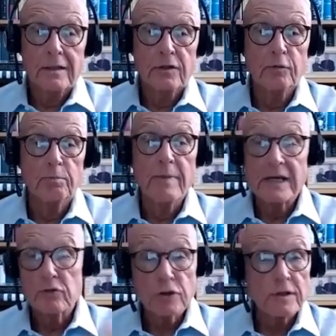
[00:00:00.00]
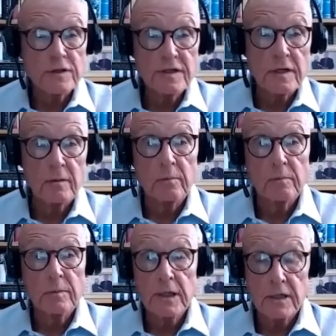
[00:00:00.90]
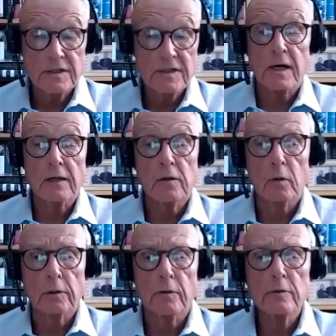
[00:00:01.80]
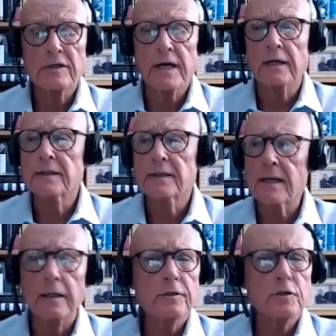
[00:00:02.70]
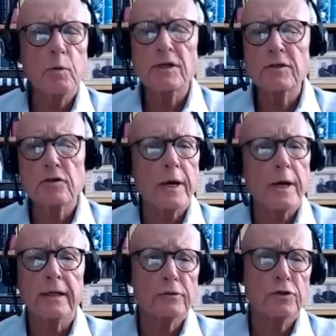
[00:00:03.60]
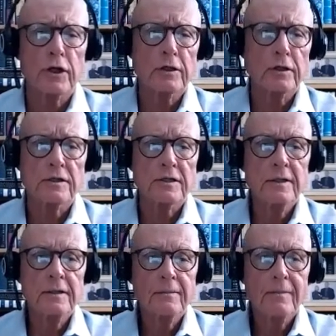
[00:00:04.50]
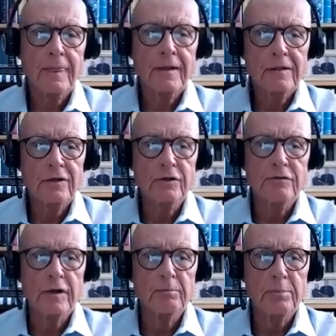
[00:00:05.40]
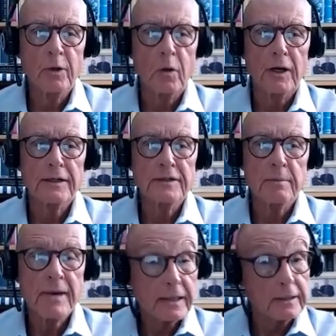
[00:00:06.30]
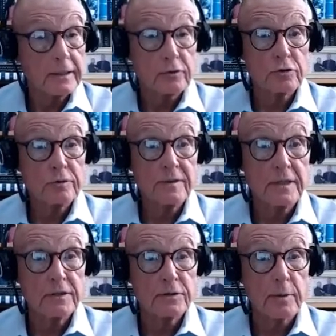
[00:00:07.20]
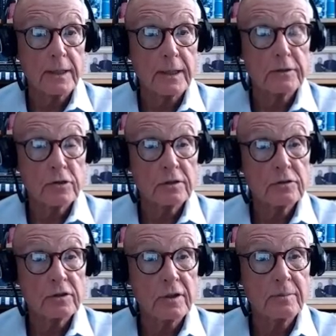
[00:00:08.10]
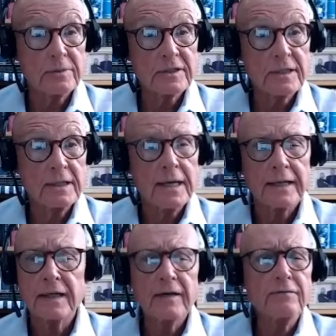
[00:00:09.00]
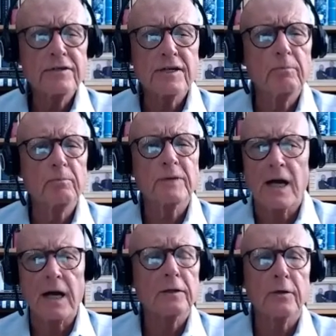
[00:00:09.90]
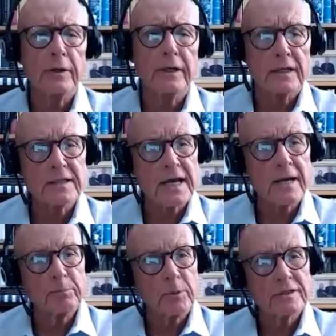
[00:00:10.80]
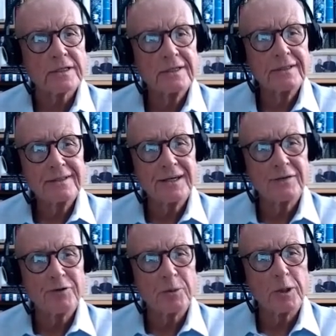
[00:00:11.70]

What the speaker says: You've mentioned some key stakeholders. Tell us what strategies you've employed to manage these relationships and give some concrete examples, if you